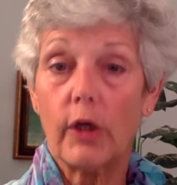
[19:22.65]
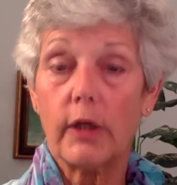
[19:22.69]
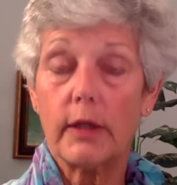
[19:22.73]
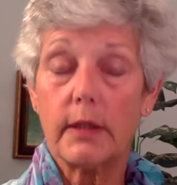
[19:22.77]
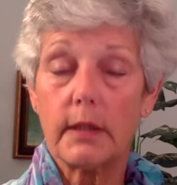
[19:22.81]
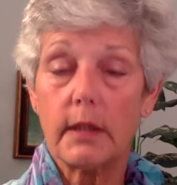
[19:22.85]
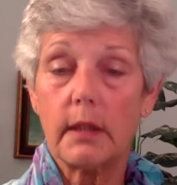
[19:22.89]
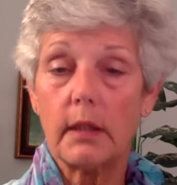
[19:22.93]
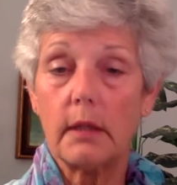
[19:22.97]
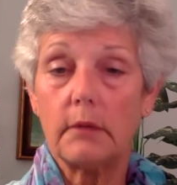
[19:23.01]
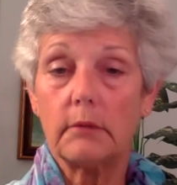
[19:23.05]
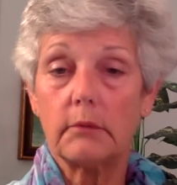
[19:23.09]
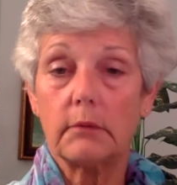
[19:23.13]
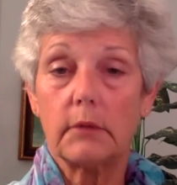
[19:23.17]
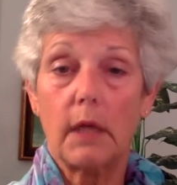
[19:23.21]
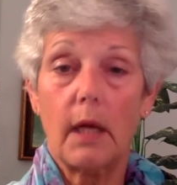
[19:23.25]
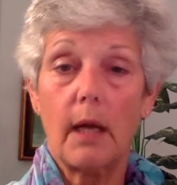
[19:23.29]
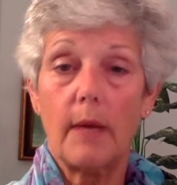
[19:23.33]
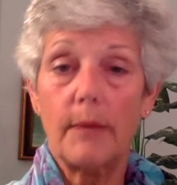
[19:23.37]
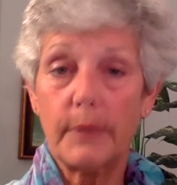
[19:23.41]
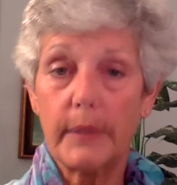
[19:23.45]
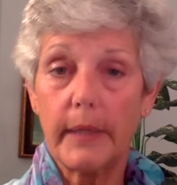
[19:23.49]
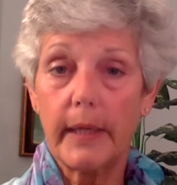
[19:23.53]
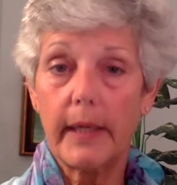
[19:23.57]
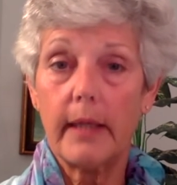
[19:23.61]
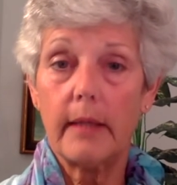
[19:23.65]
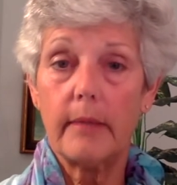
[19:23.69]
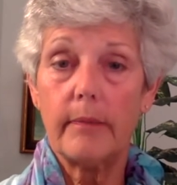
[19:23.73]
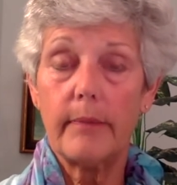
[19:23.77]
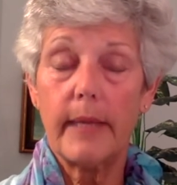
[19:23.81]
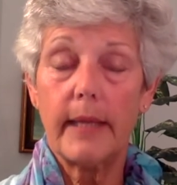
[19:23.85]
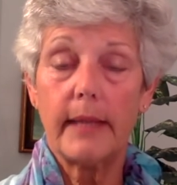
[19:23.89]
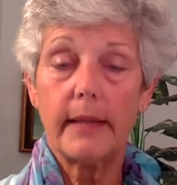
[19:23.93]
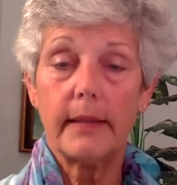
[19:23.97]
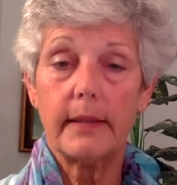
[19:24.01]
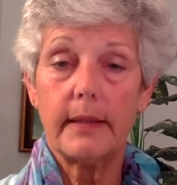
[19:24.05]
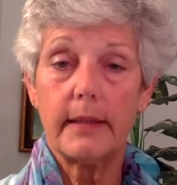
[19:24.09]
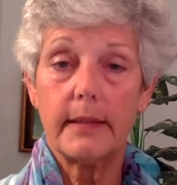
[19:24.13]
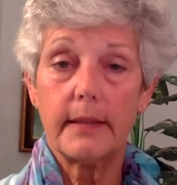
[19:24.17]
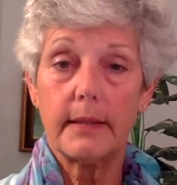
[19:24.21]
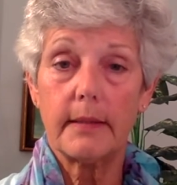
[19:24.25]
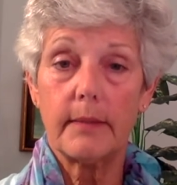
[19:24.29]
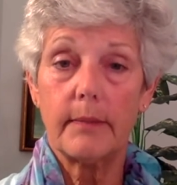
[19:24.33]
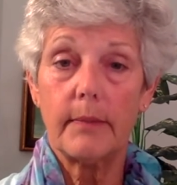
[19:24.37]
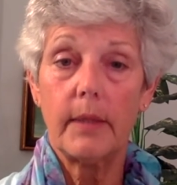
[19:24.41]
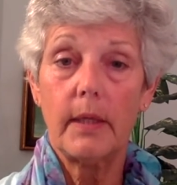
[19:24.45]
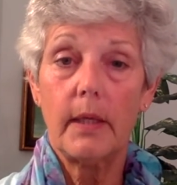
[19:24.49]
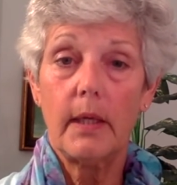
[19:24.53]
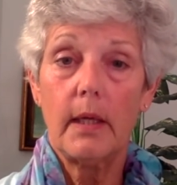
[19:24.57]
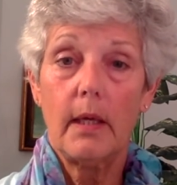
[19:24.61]
It's a complicated
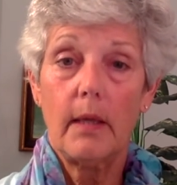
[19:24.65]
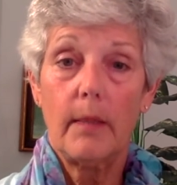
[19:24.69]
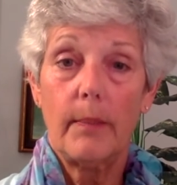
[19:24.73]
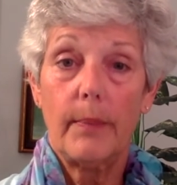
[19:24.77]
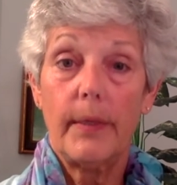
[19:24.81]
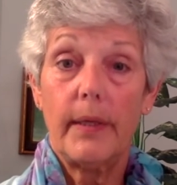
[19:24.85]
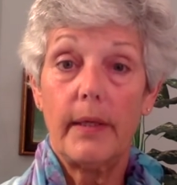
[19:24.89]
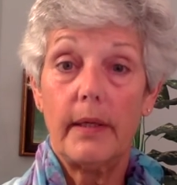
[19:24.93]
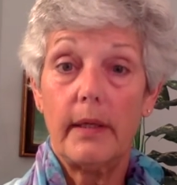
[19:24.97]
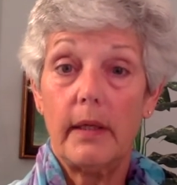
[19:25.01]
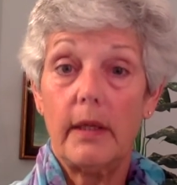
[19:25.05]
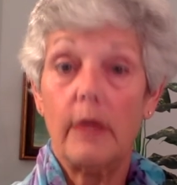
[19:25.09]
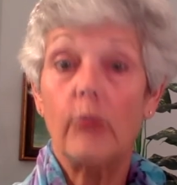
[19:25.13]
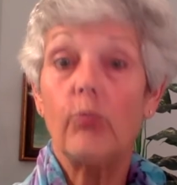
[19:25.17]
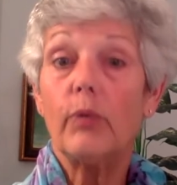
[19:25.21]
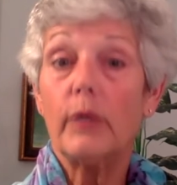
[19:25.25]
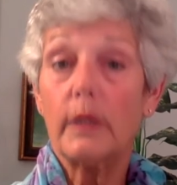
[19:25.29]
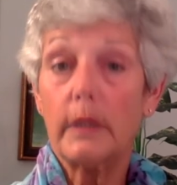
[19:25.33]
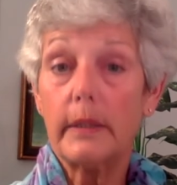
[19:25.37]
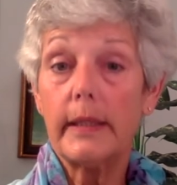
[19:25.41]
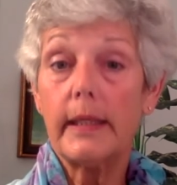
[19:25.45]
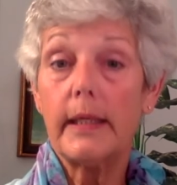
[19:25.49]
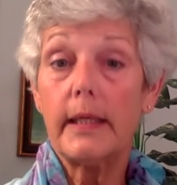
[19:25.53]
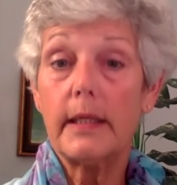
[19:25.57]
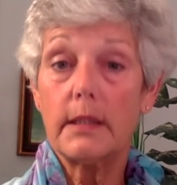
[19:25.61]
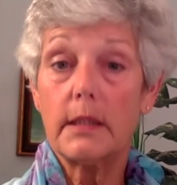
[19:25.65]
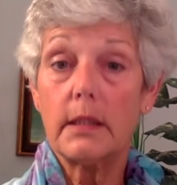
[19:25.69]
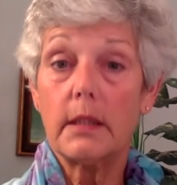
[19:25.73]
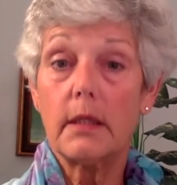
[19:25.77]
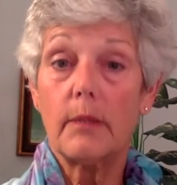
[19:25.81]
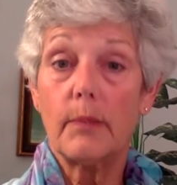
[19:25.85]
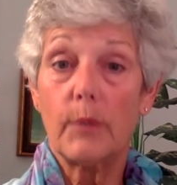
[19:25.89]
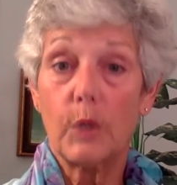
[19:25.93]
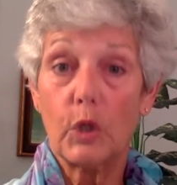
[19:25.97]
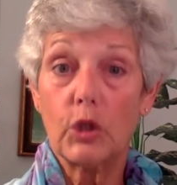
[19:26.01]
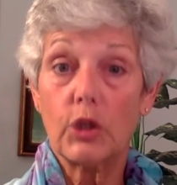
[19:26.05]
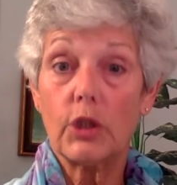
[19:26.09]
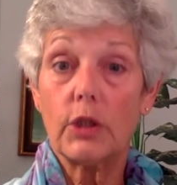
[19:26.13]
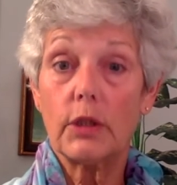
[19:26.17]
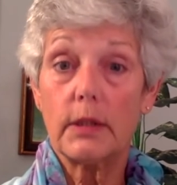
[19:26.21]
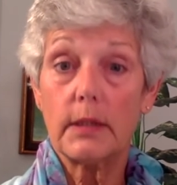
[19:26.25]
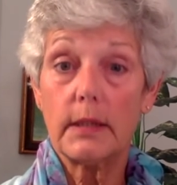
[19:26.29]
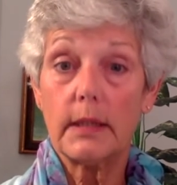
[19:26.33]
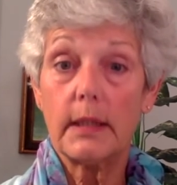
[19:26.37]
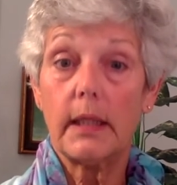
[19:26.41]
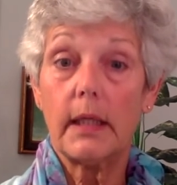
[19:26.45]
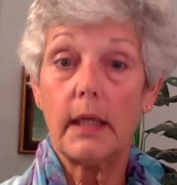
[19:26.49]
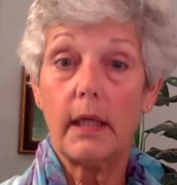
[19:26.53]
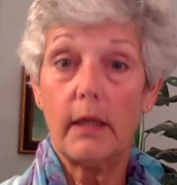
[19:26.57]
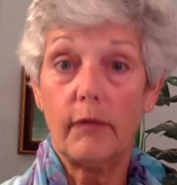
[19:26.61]
mechanism, but it really is an
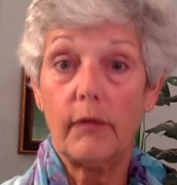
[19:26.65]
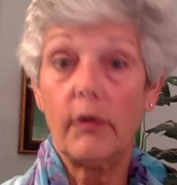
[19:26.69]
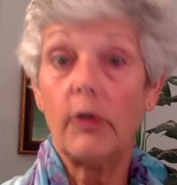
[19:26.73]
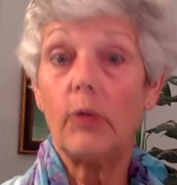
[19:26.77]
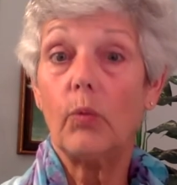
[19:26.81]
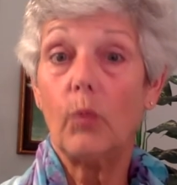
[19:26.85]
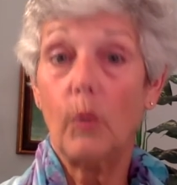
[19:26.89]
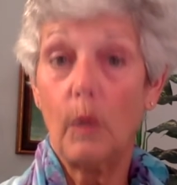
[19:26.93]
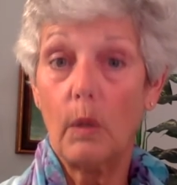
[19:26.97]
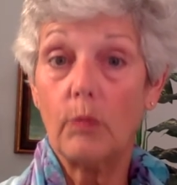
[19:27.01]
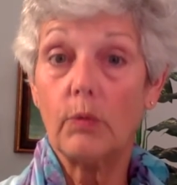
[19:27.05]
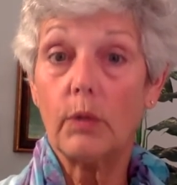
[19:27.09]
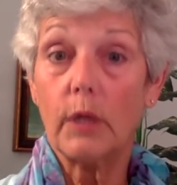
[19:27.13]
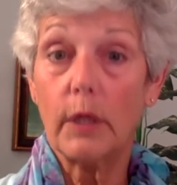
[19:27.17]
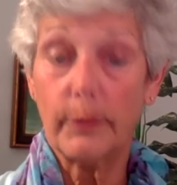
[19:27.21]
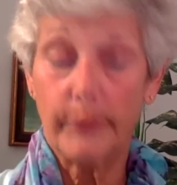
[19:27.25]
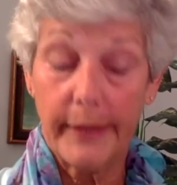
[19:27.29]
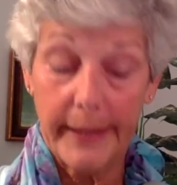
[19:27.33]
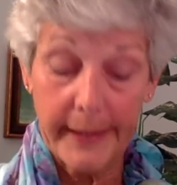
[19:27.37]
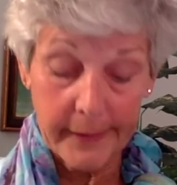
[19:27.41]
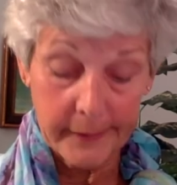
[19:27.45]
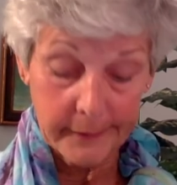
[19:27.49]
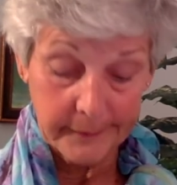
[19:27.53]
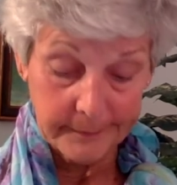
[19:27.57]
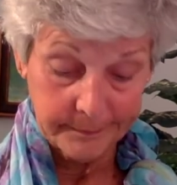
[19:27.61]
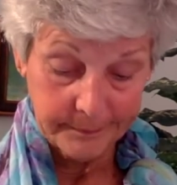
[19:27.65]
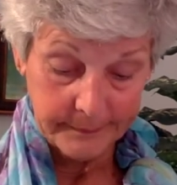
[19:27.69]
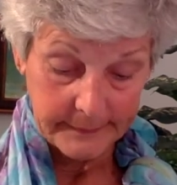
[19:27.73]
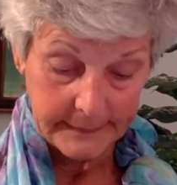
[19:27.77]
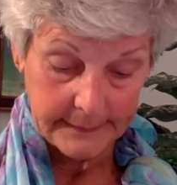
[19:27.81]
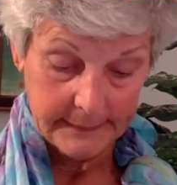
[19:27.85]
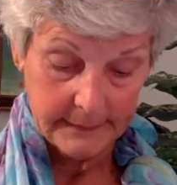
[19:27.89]
emergency if it won't go down.